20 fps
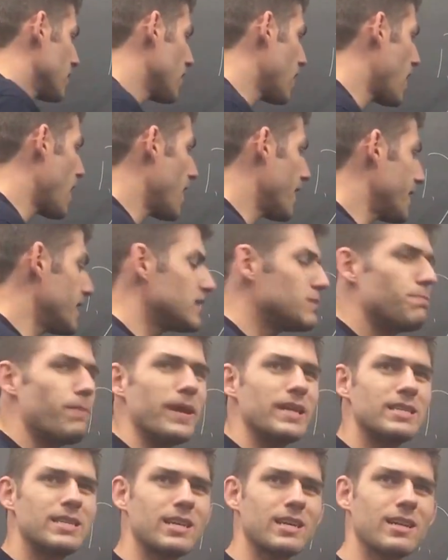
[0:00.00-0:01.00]
law is
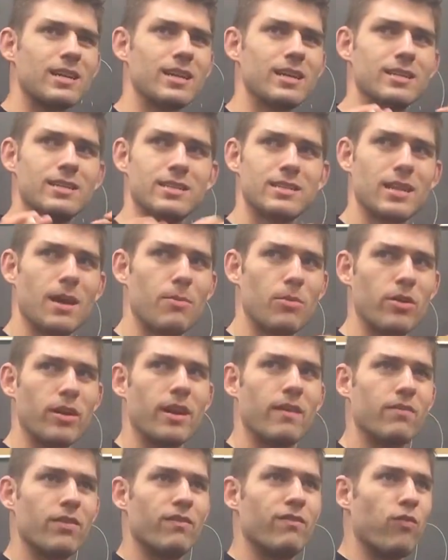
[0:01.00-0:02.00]
basically a summary
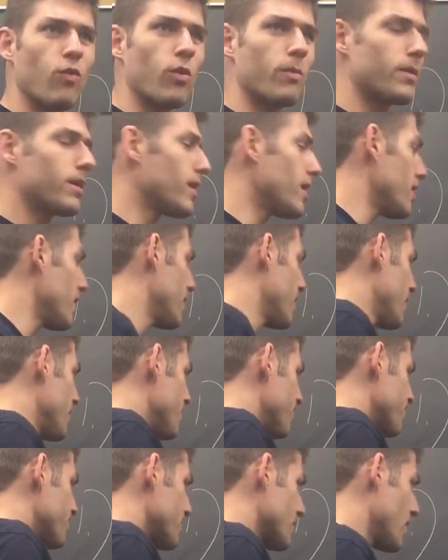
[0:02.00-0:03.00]
of the formula.
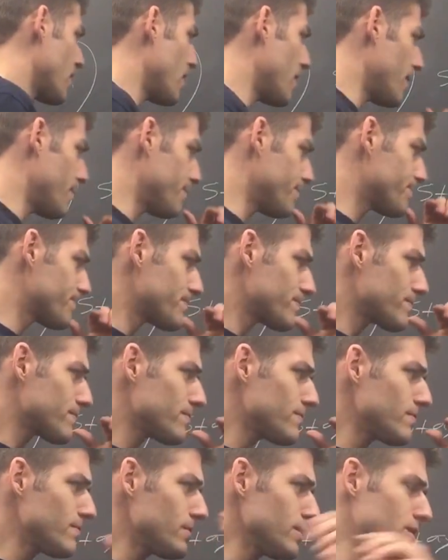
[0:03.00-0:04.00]

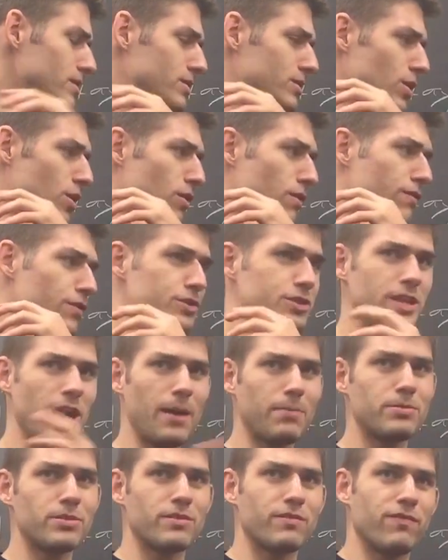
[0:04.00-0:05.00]
So for
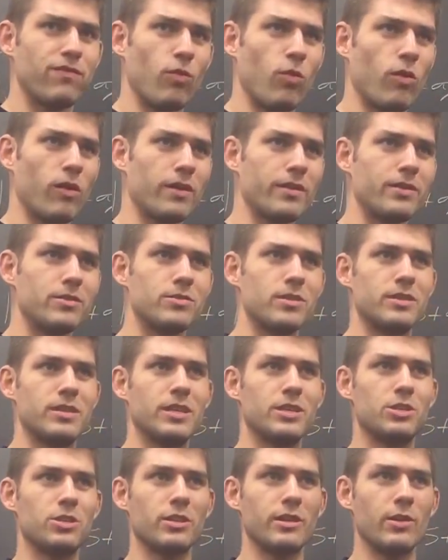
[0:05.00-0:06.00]
chapter 4, there's
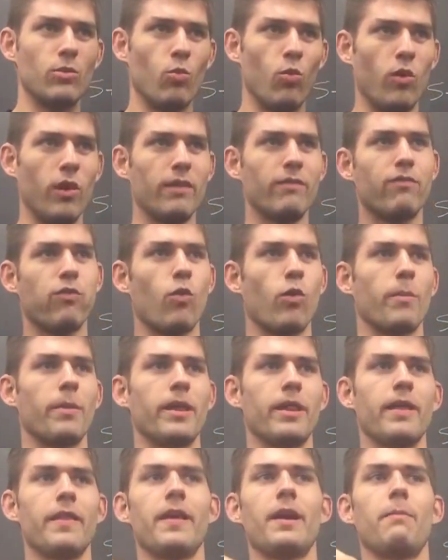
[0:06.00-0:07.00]
essentially one
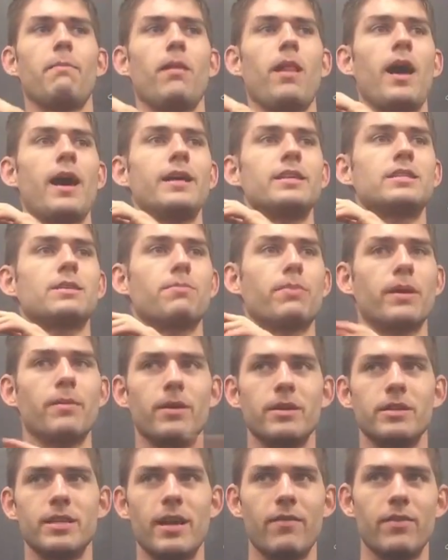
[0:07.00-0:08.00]
formula that applies to pretty
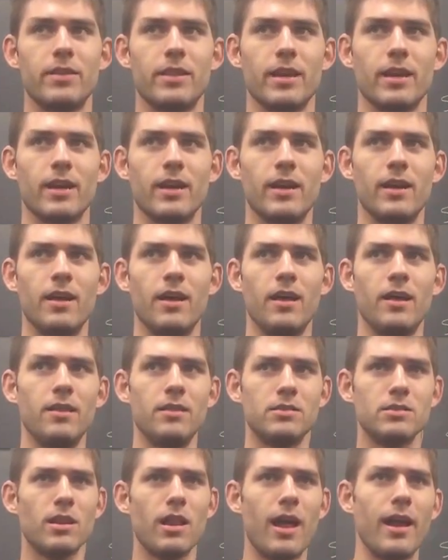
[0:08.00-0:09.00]
much everything.
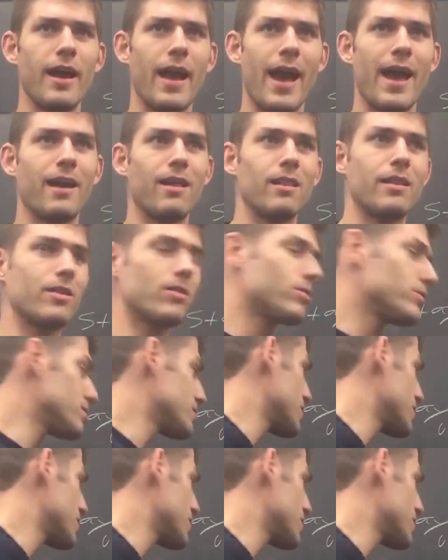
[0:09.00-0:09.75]
There's a lot of analytical